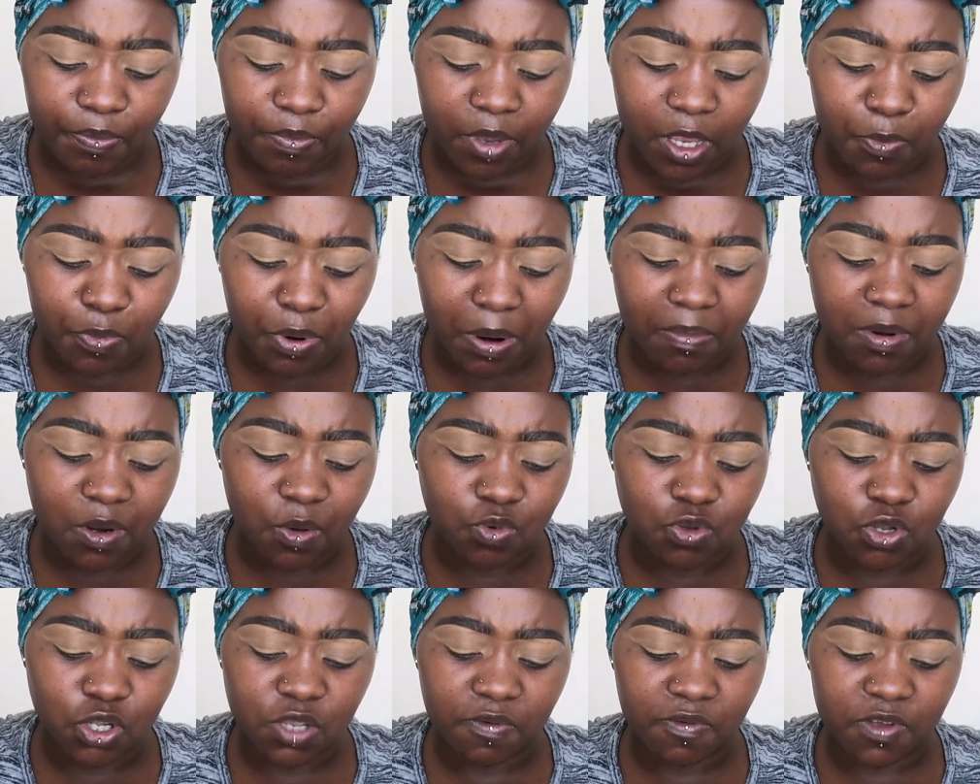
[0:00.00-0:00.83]
It probably
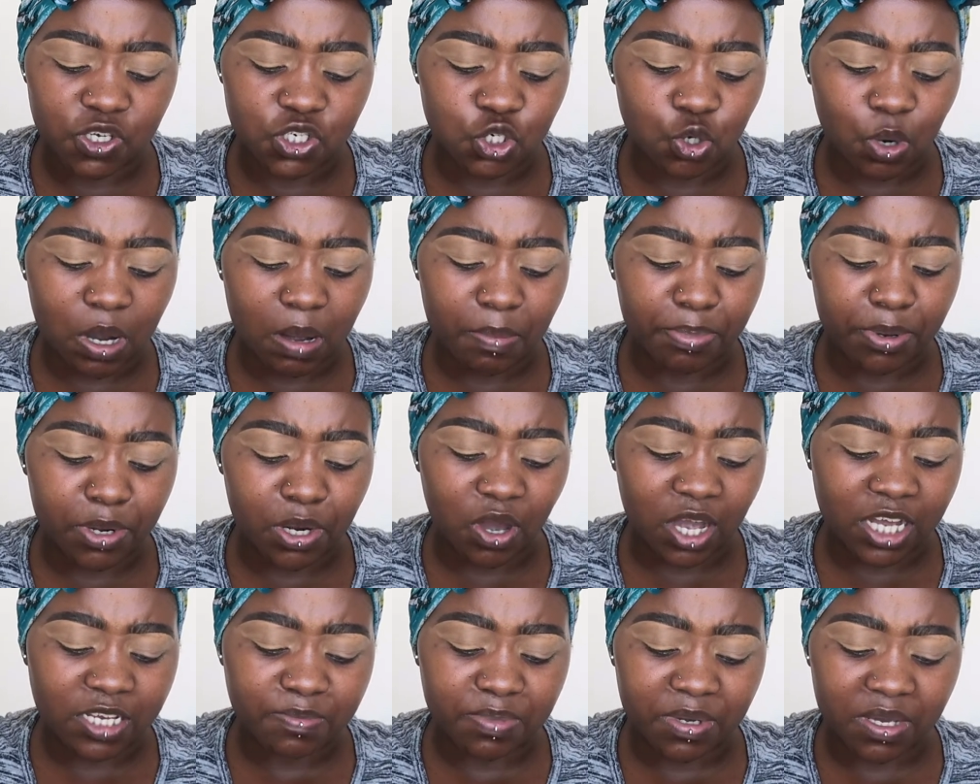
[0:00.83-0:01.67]
won't even show up a
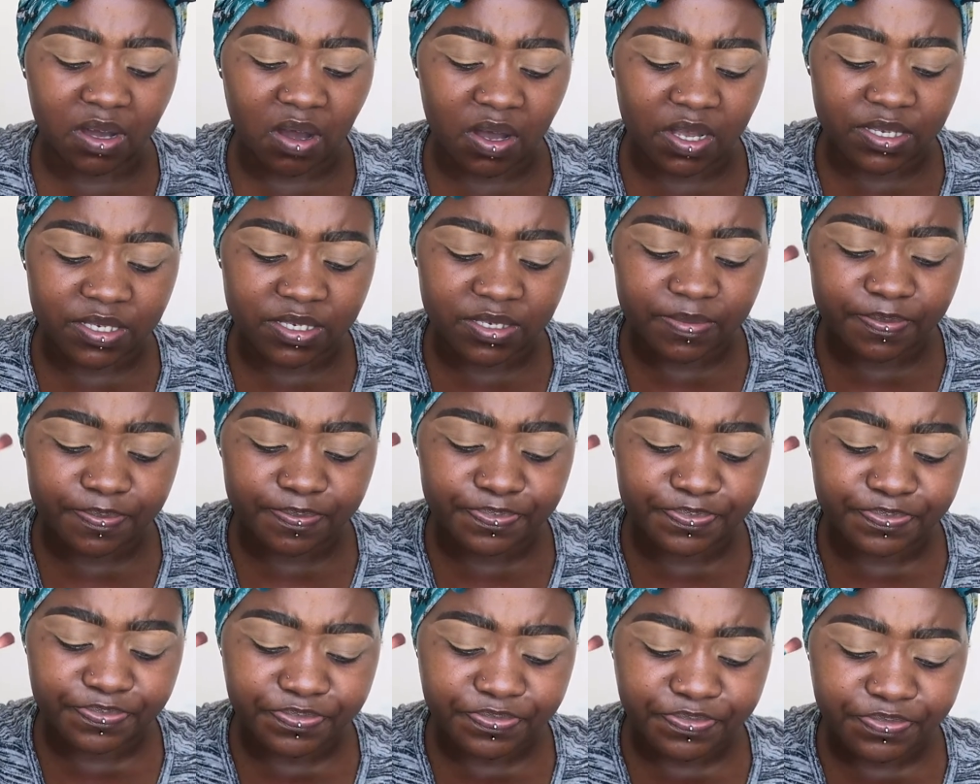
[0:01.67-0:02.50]
lot because,
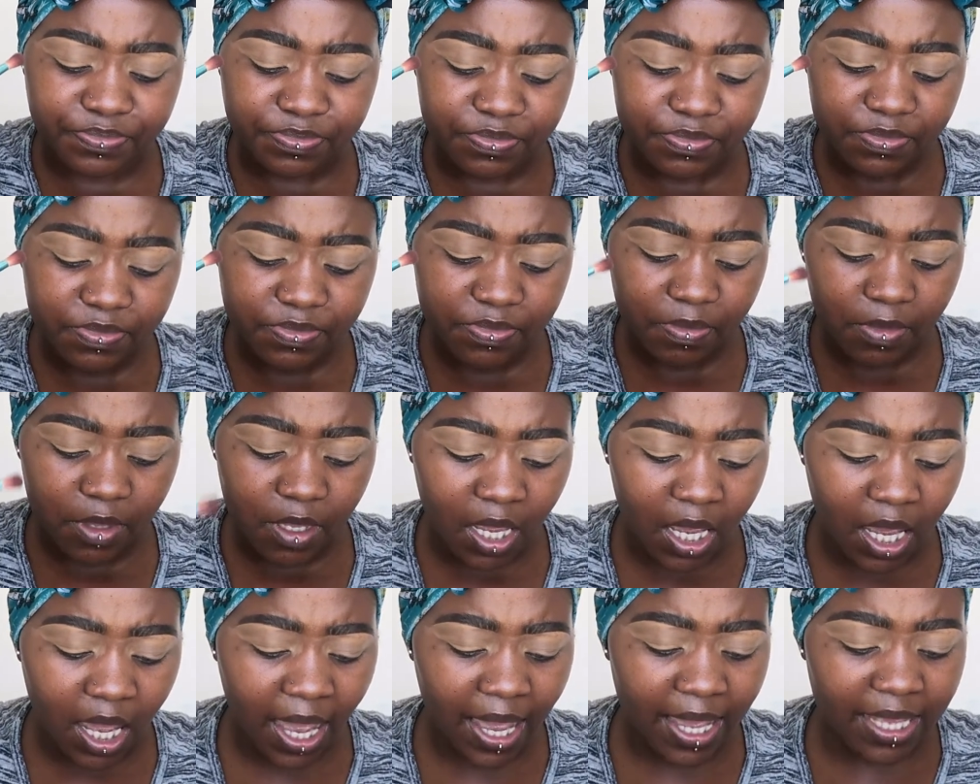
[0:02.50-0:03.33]

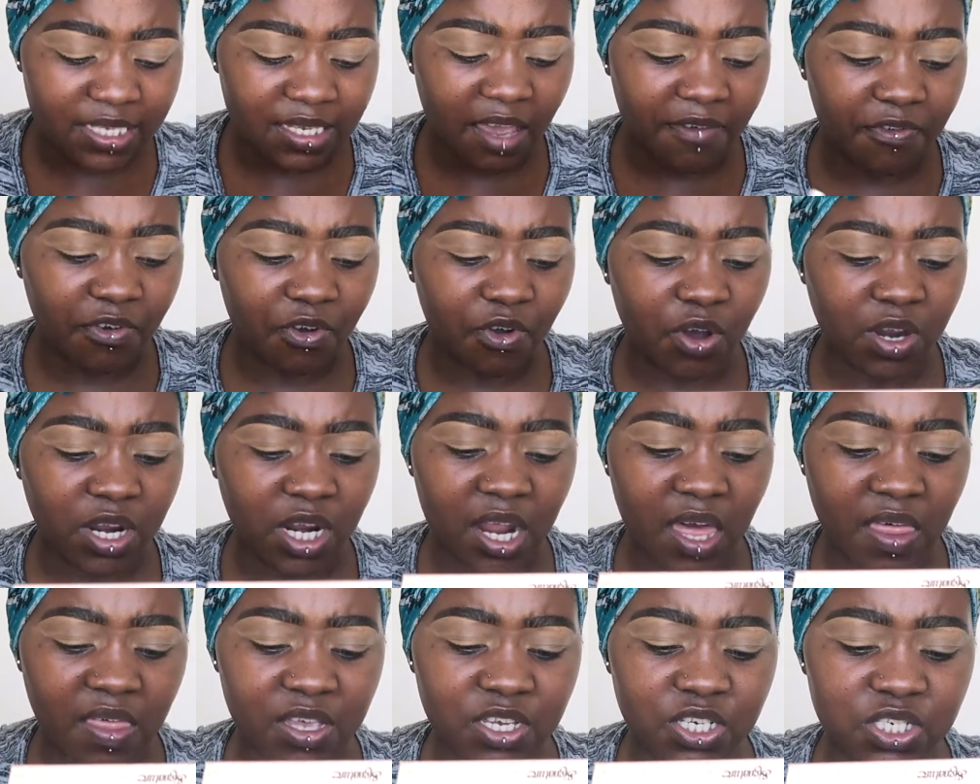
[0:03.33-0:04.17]
guys, I forgot
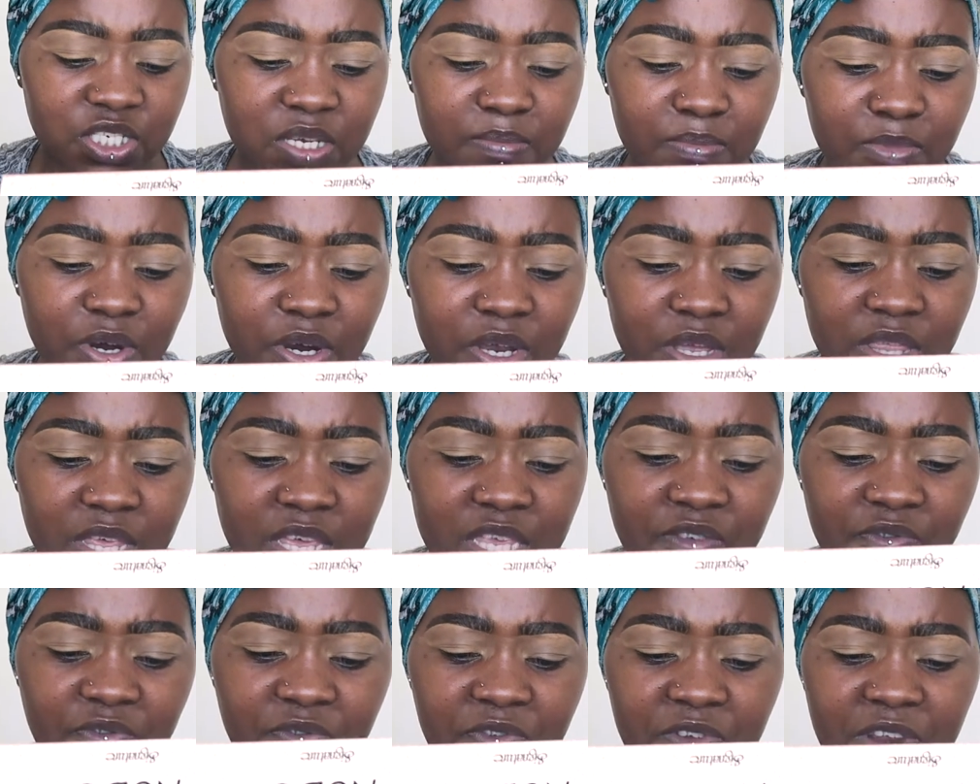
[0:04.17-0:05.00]
another shimmer.
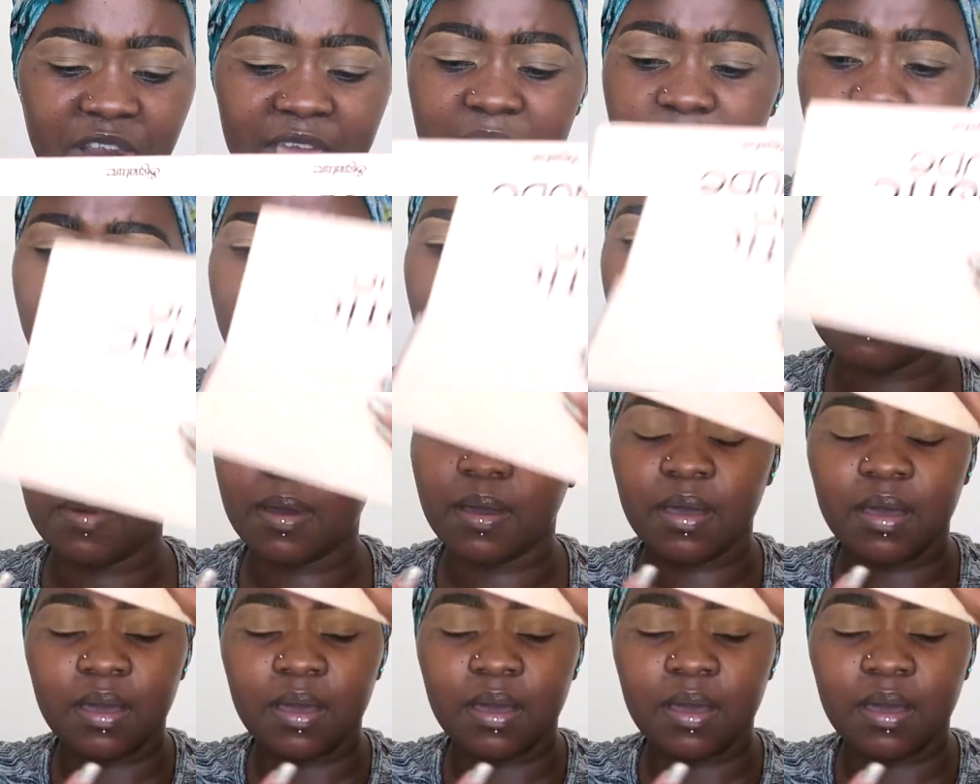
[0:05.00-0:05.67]
There's flame